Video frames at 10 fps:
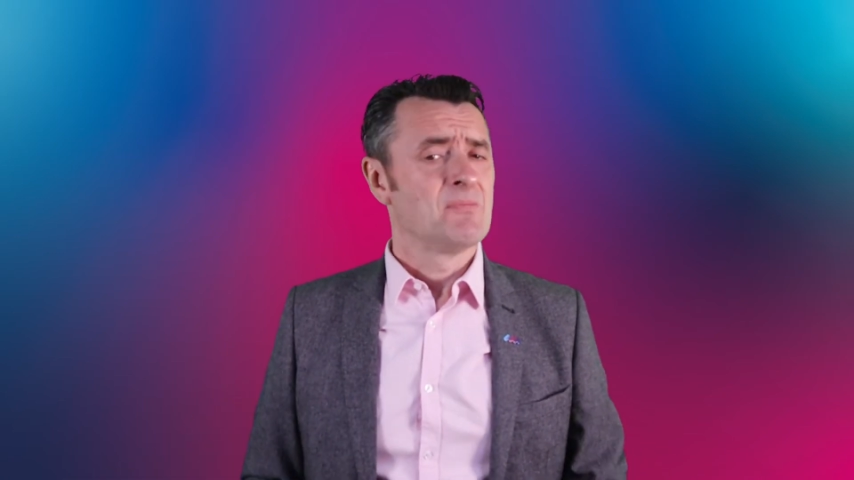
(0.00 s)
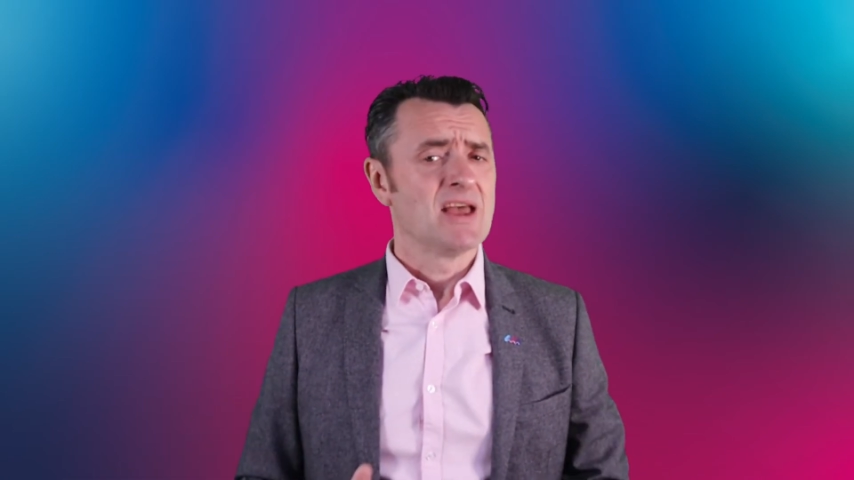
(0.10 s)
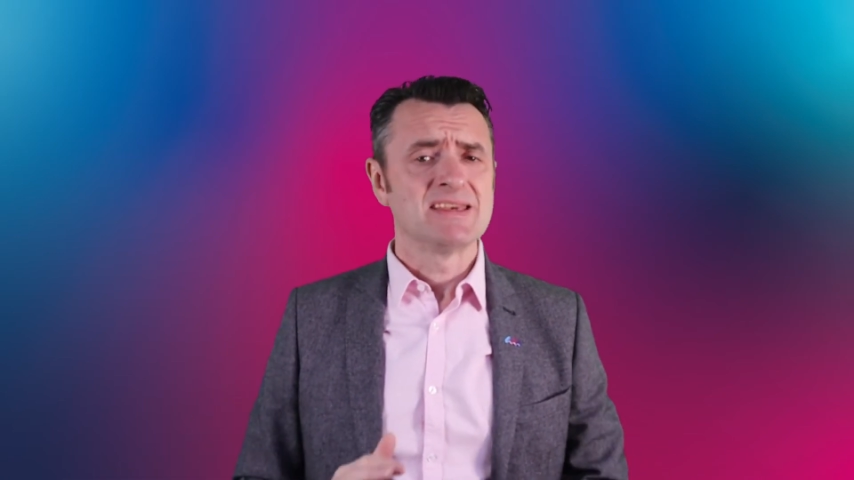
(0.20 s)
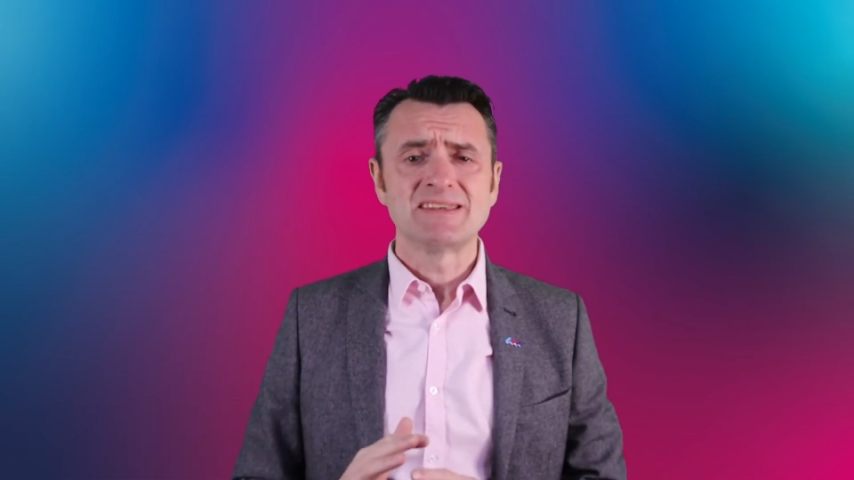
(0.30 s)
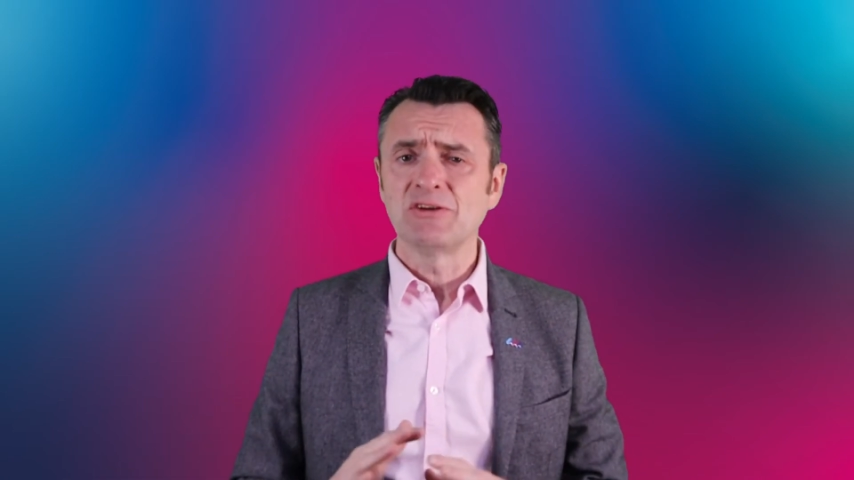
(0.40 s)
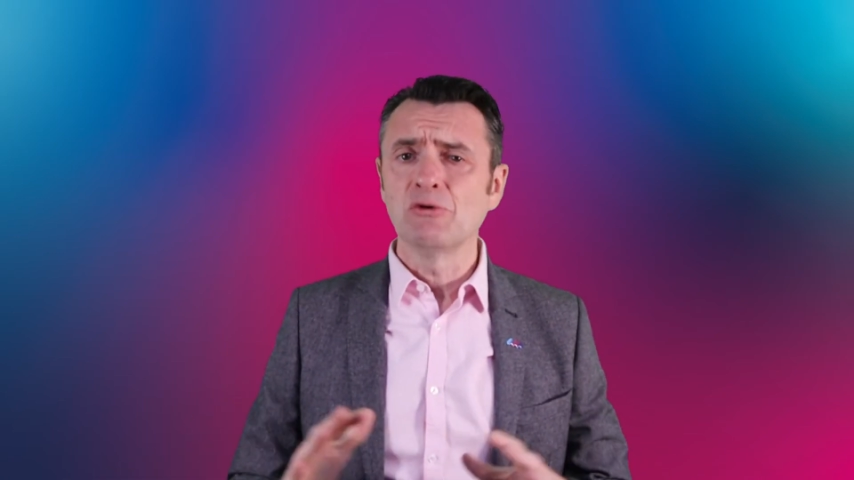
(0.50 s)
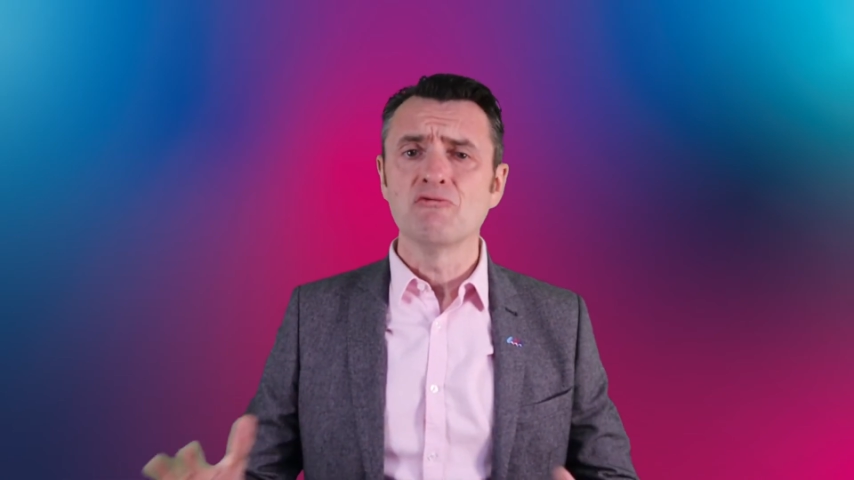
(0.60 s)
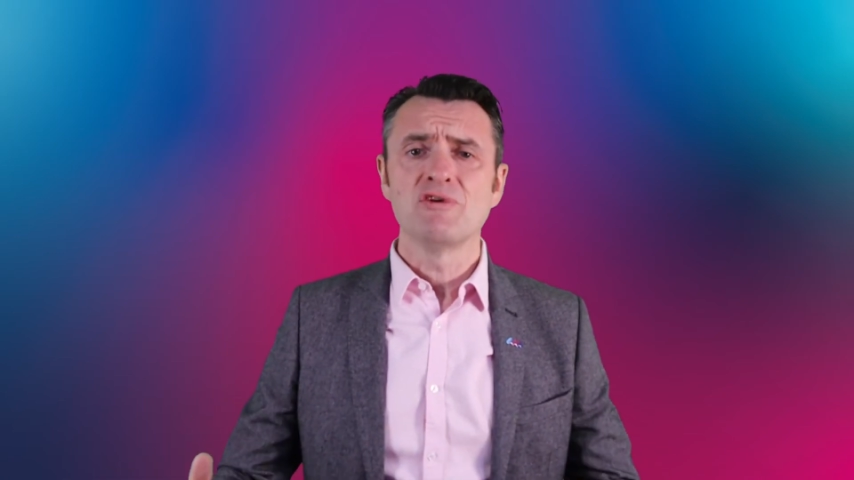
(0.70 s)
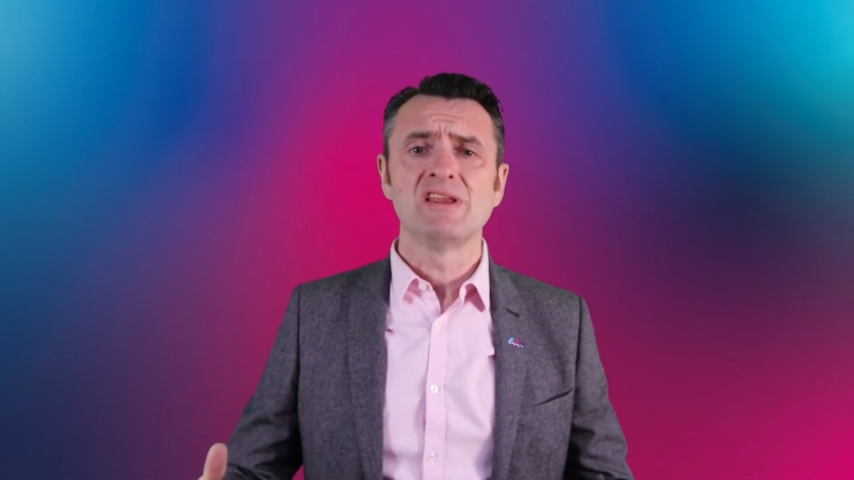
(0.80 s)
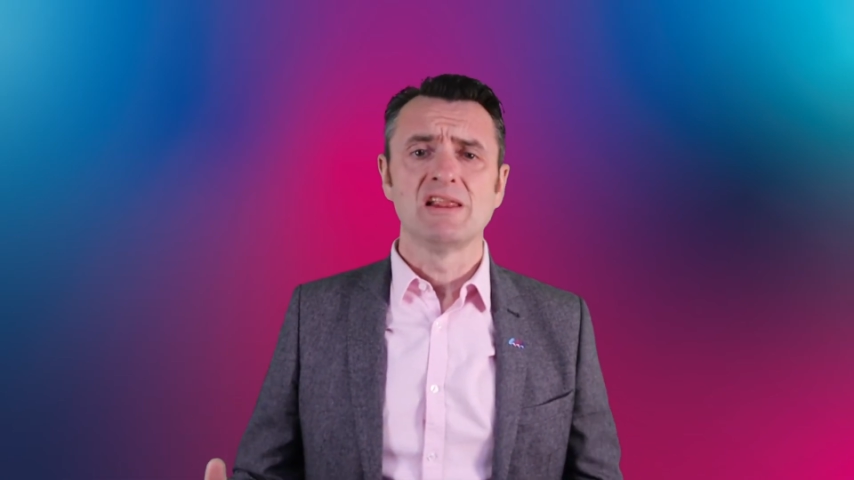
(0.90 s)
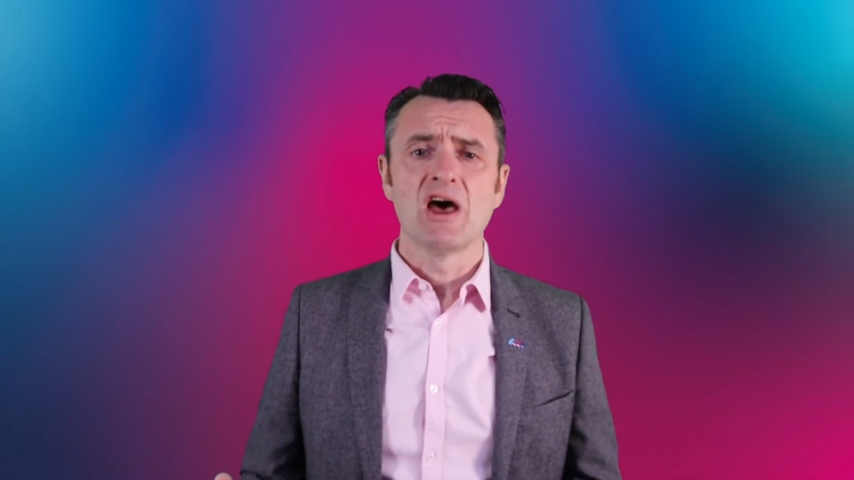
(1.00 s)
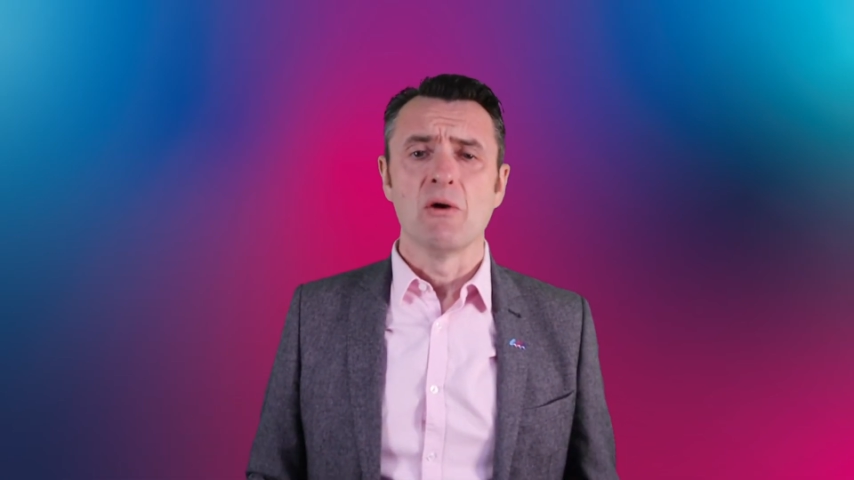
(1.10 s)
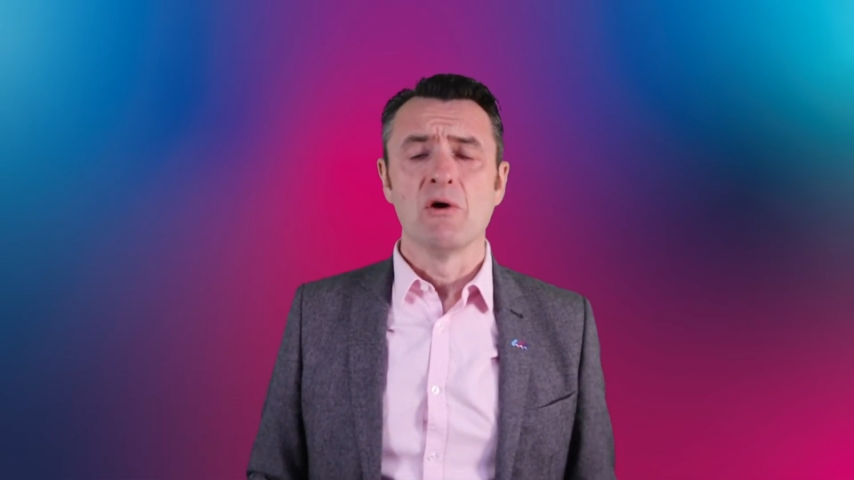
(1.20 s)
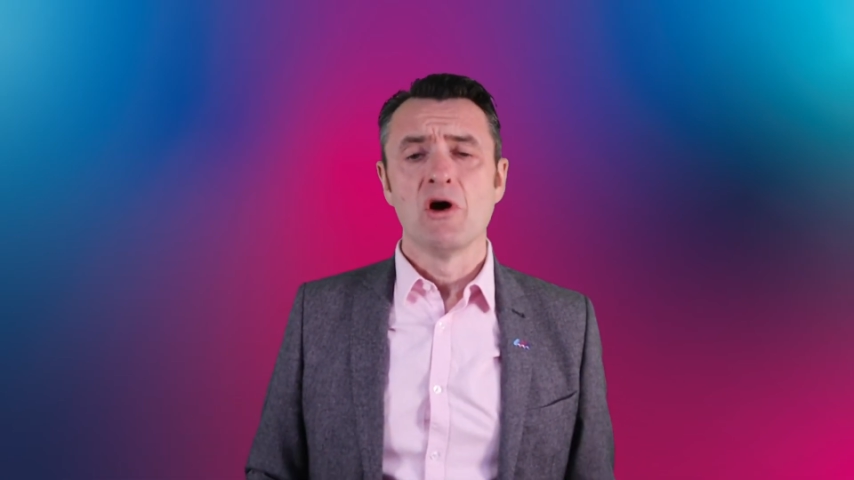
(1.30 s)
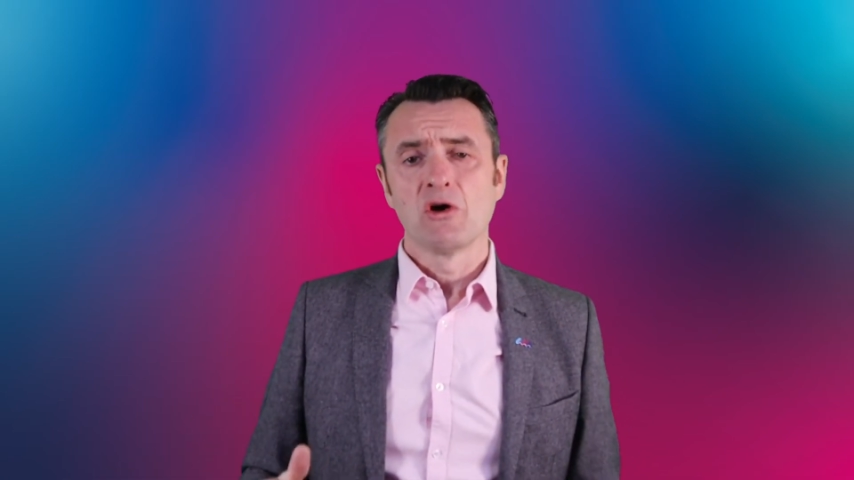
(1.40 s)
are still really
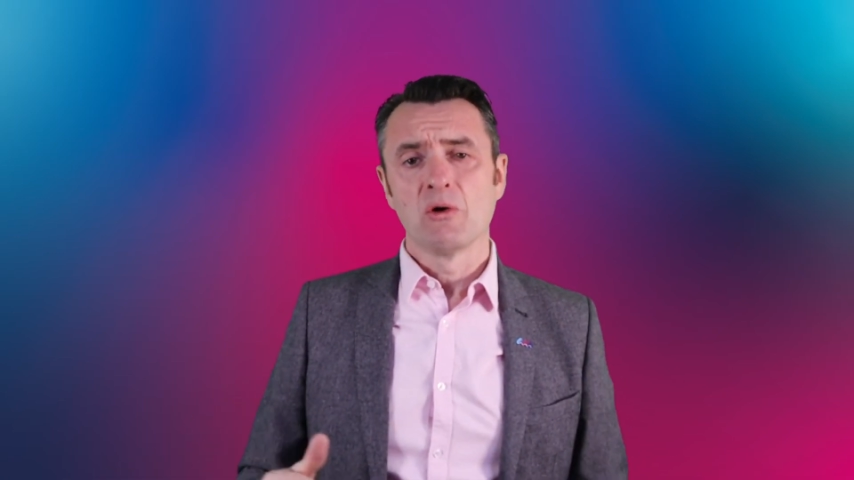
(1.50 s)
low